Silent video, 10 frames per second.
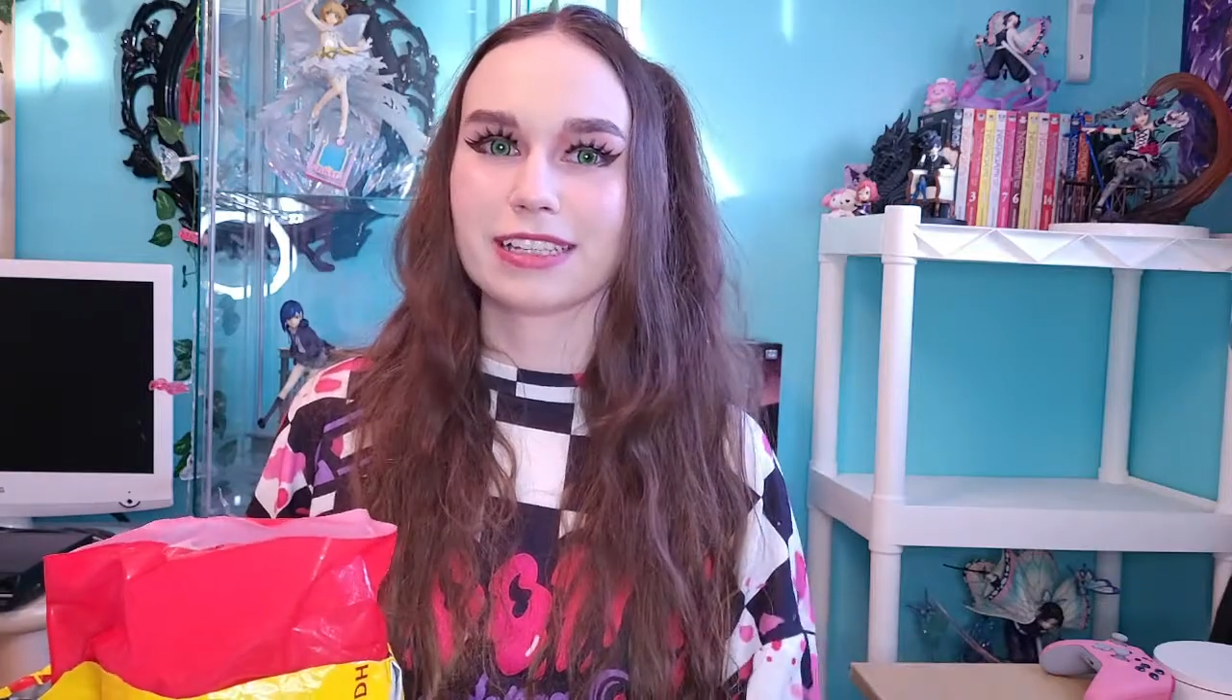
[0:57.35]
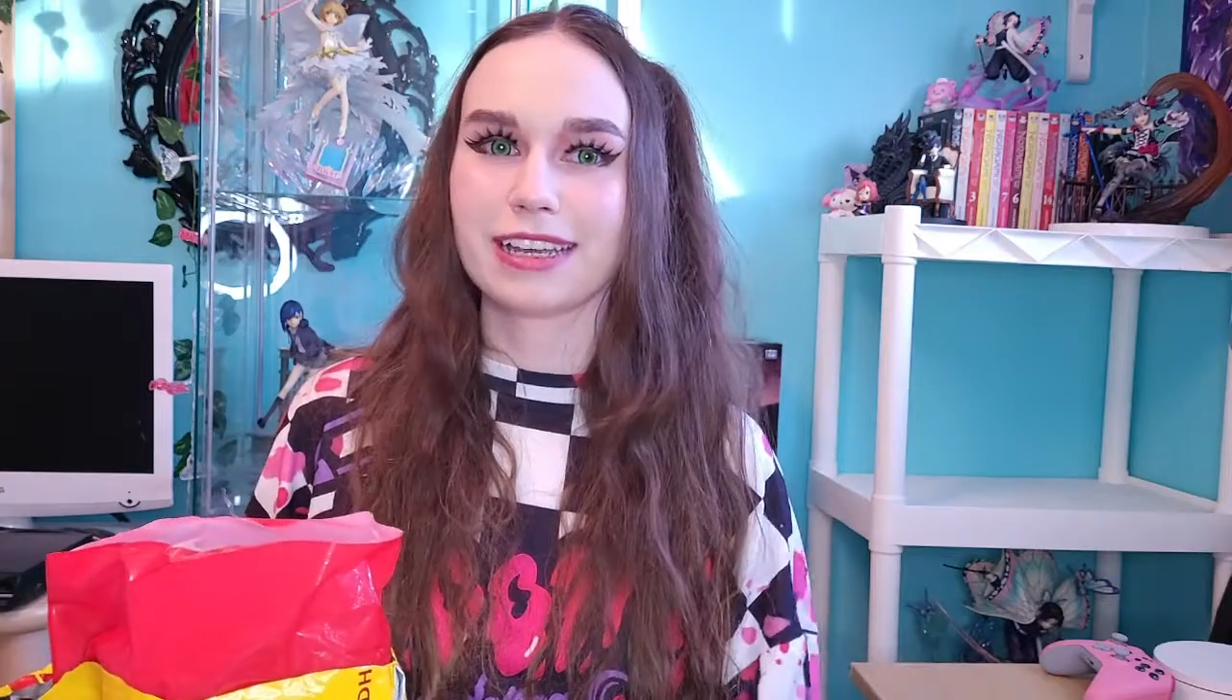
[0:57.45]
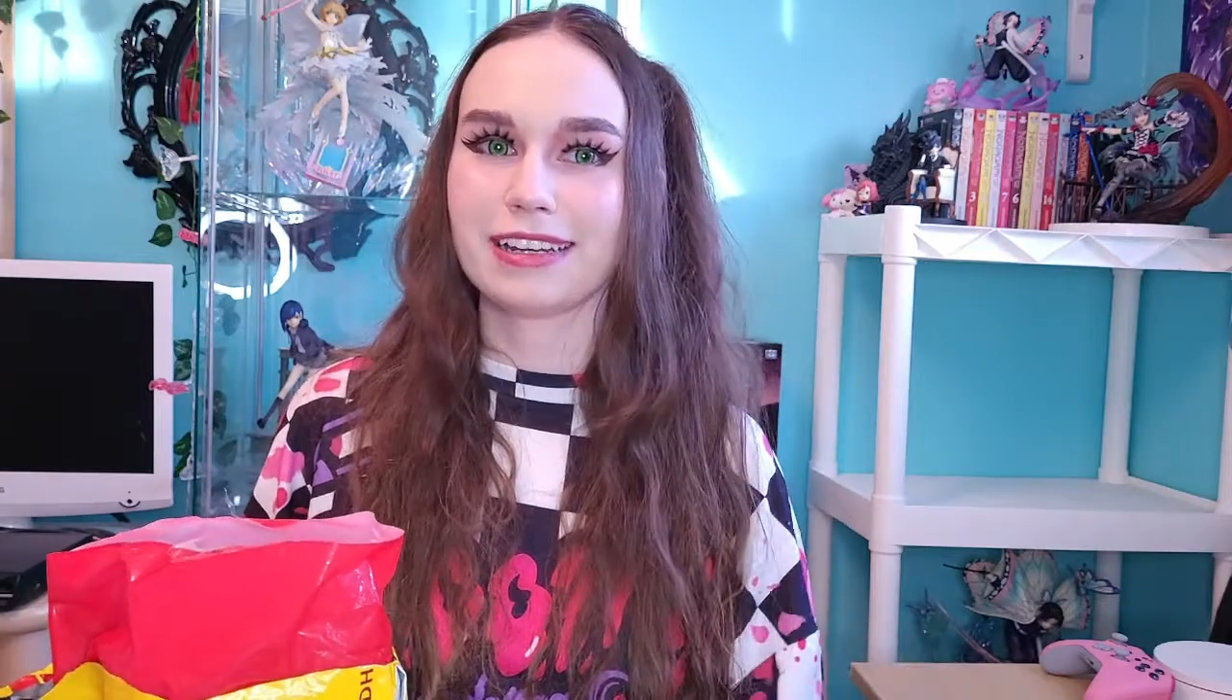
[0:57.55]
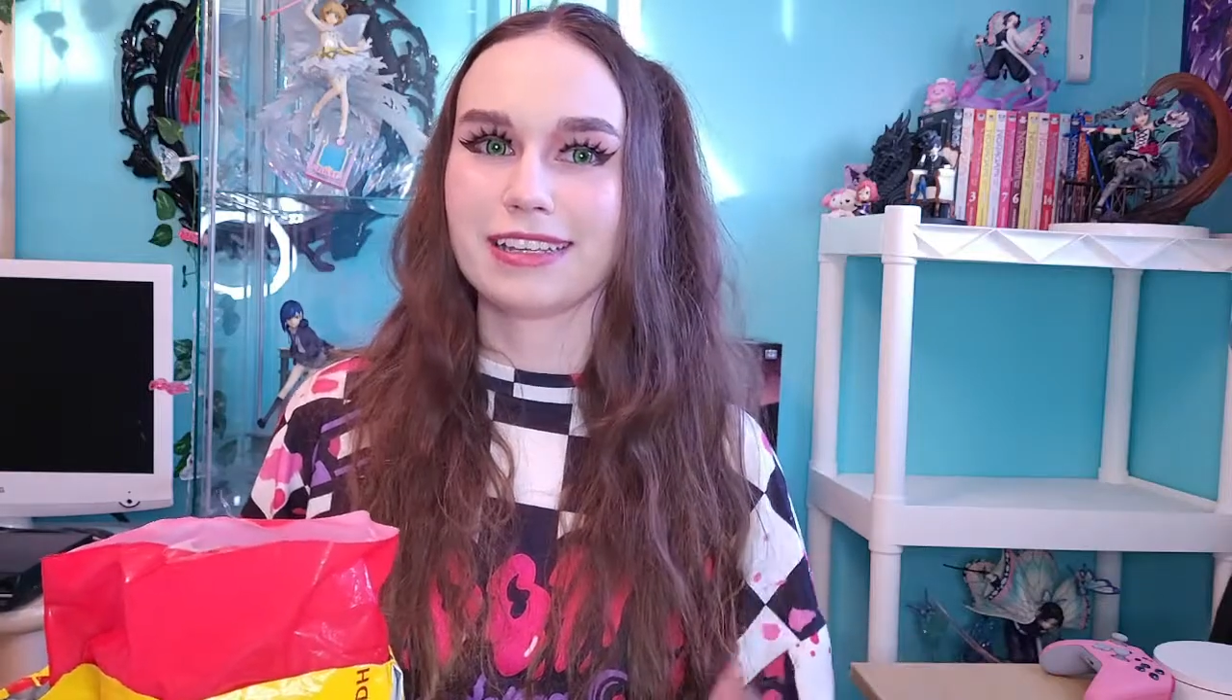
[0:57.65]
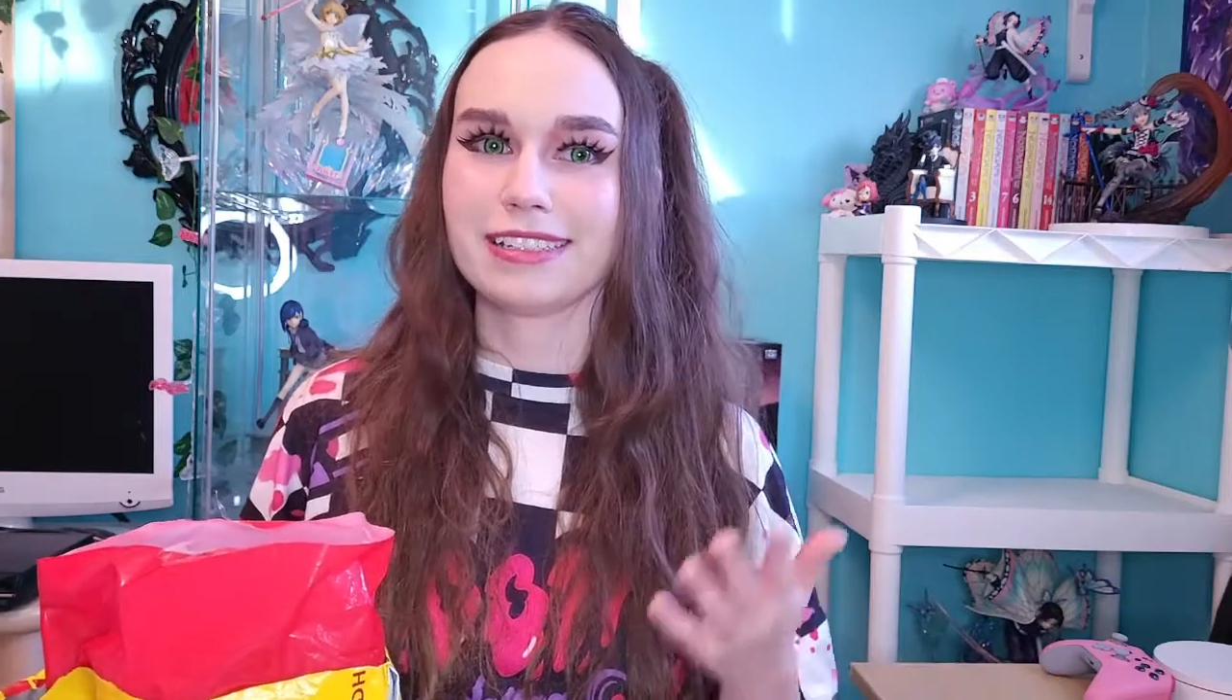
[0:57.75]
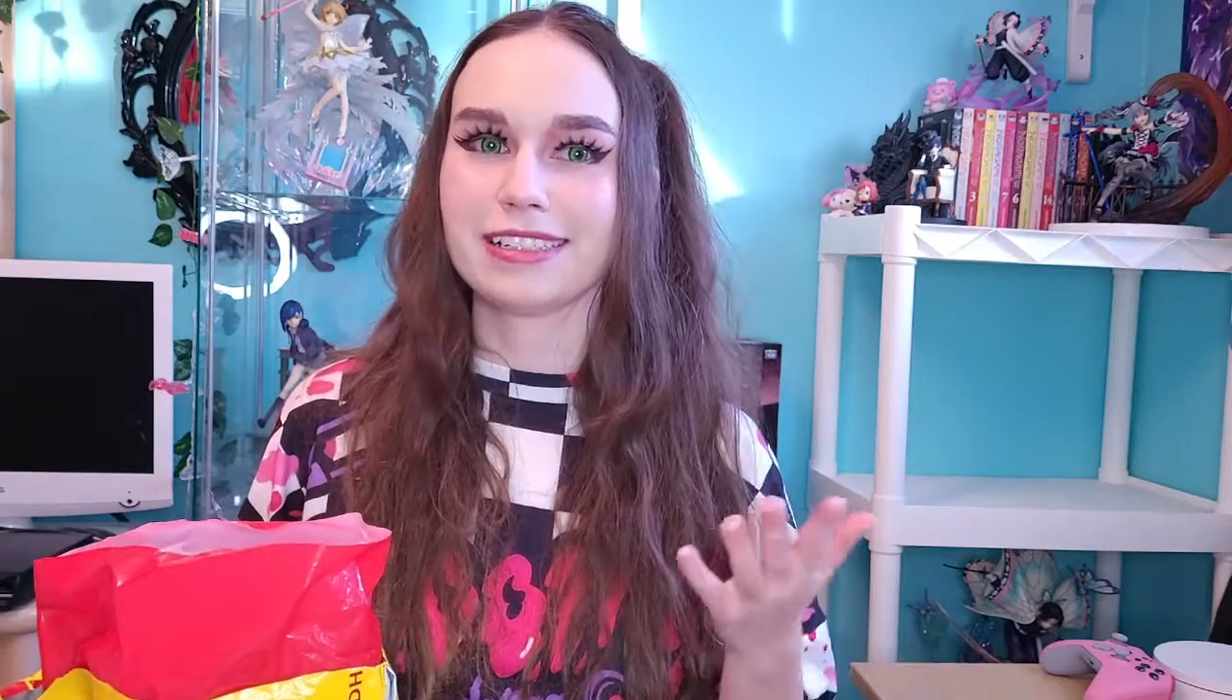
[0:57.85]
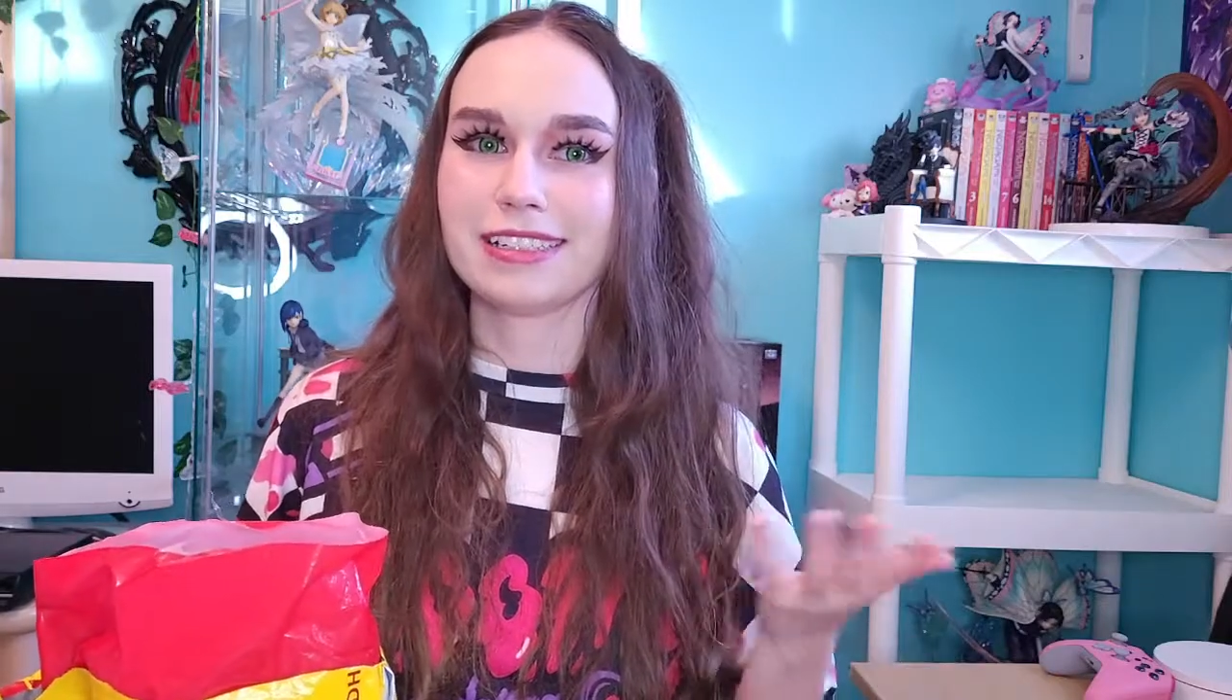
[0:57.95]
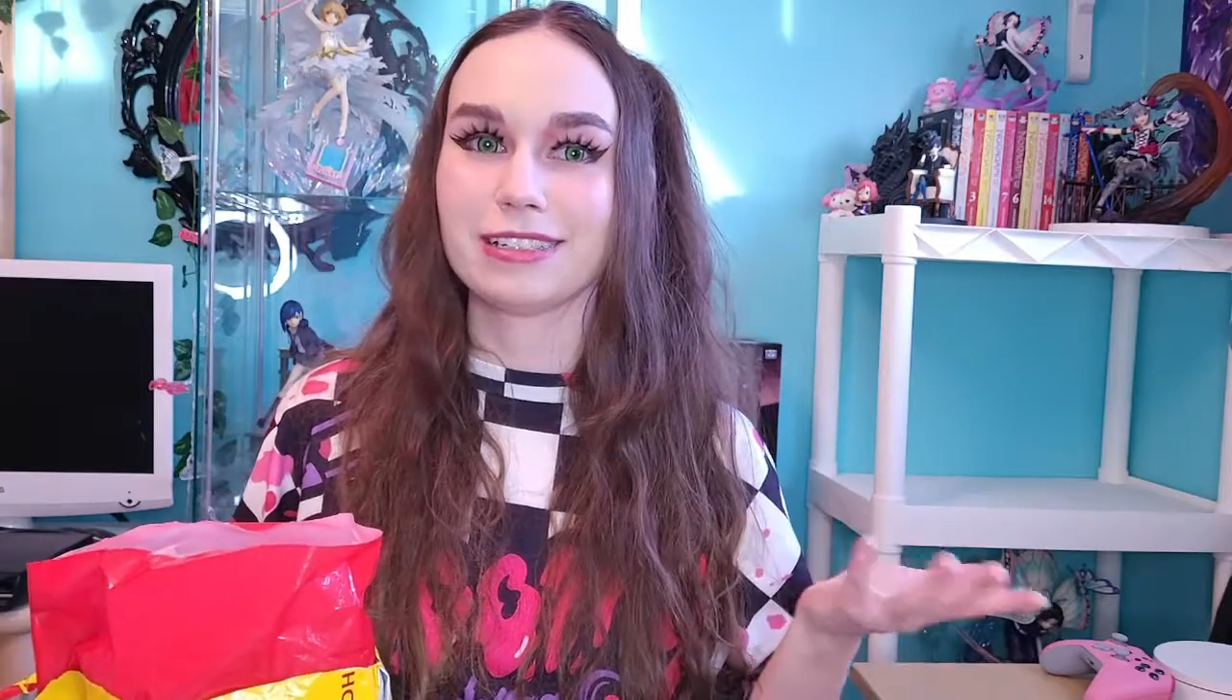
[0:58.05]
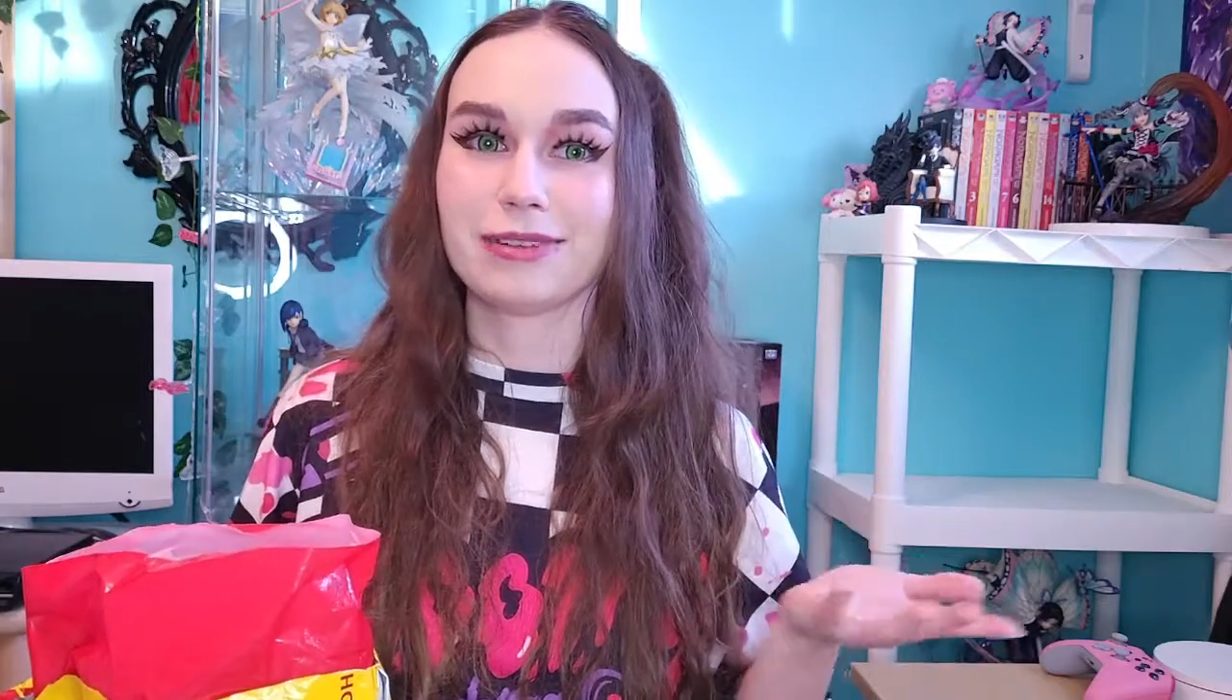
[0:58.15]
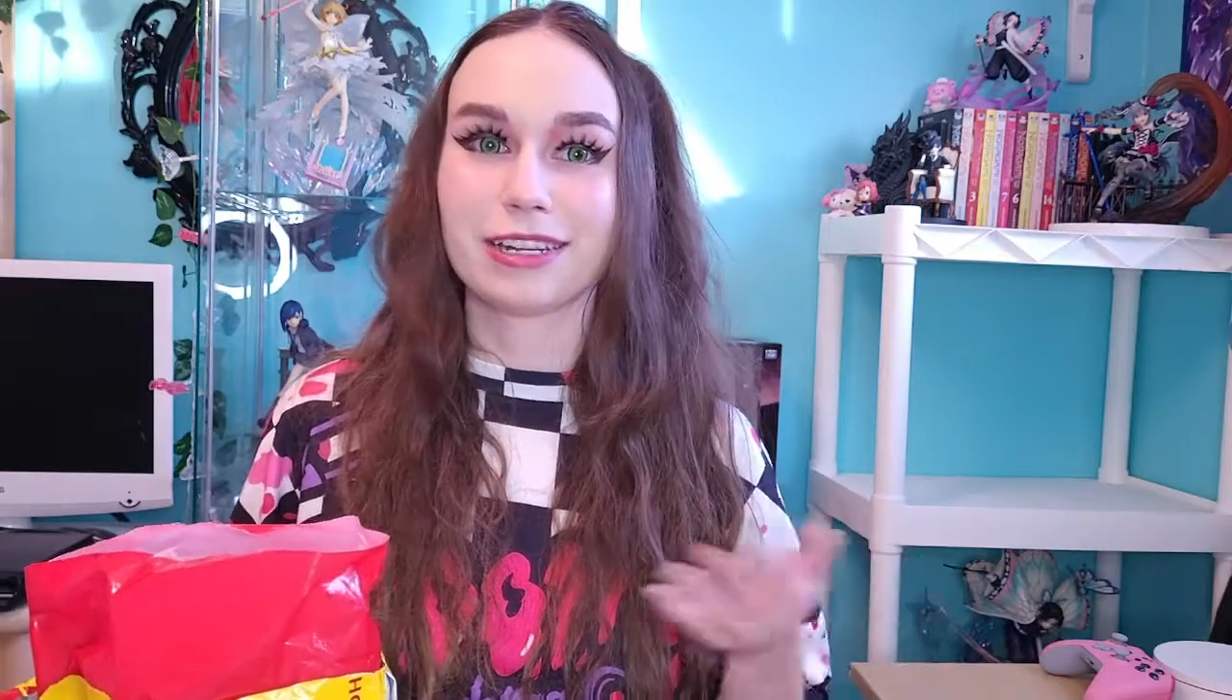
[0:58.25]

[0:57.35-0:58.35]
and ACDC